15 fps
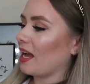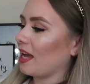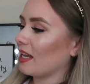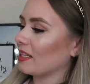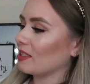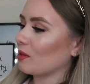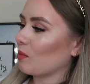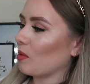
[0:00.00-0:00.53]

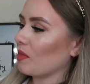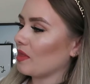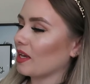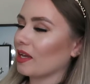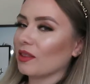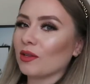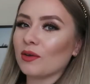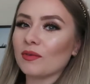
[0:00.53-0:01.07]
And one
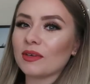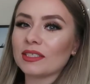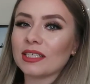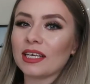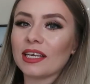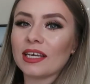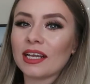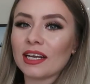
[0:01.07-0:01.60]
thing I love is
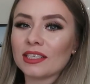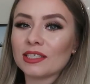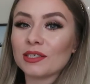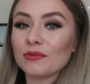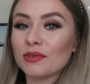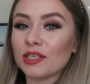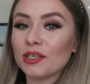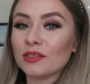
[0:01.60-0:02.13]
that you can
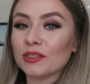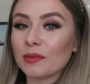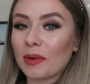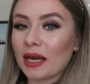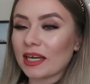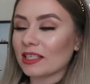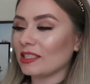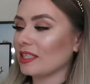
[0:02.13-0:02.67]
actually reuse the
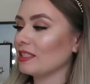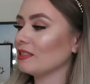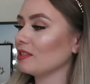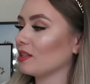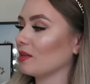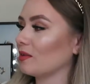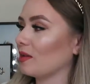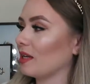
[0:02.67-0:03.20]
packaging.
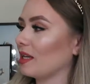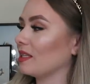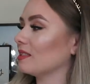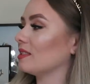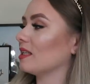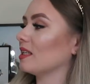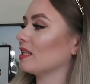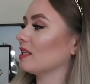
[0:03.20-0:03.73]
So it
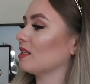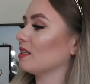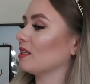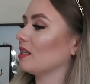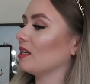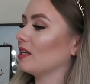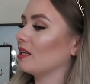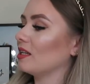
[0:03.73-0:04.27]
is a little
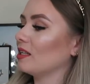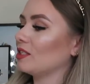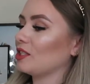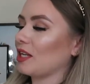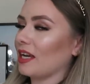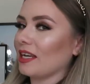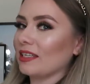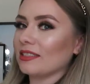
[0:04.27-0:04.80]

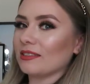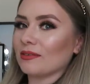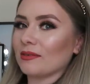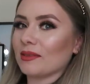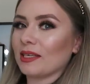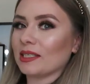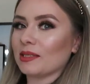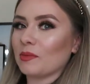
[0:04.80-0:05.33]
chest, so
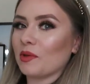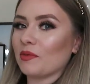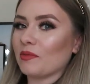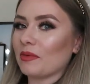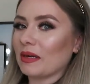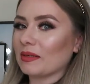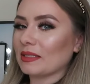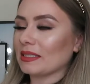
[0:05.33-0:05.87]
things are moving
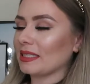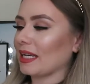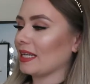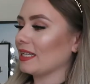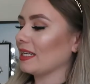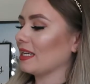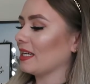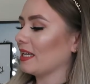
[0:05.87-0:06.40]
around
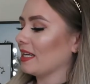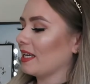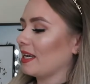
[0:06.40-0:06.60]
inside it.